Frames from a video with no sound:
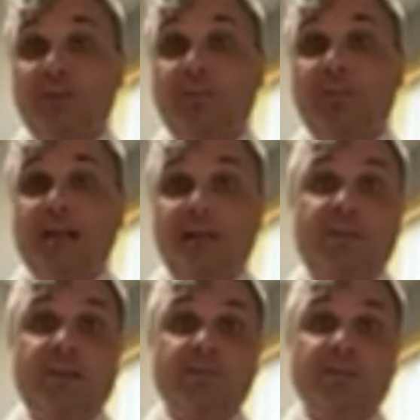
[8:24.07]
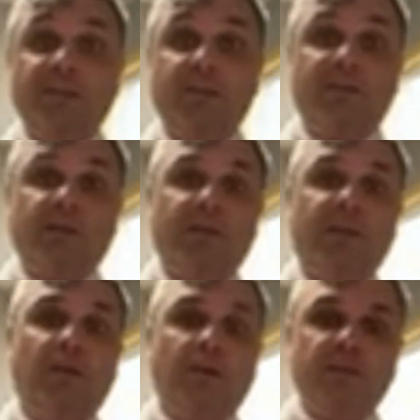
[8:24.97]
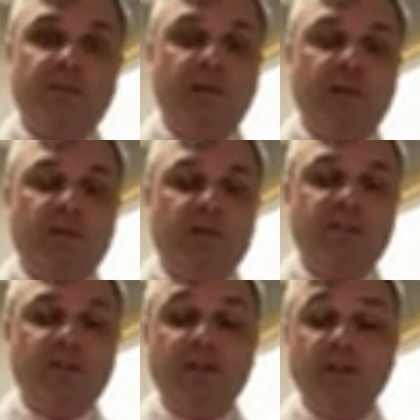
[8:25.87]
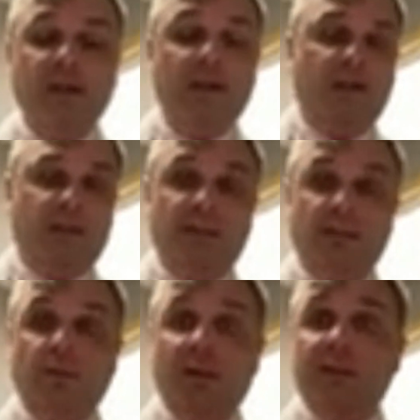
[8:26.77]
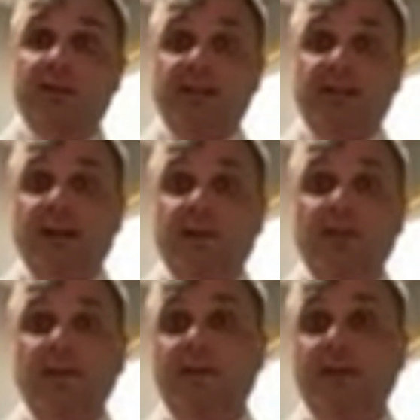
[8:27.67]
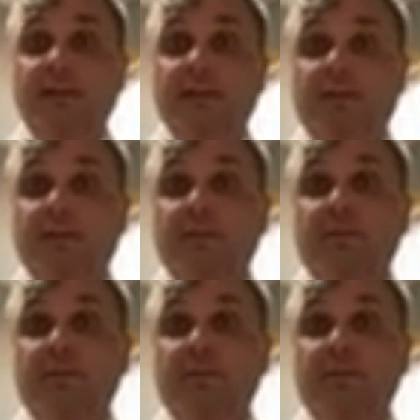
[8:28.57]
But if it gives them a jump start and they go on to another journey, continue weight loss and get healthy, that's awesome.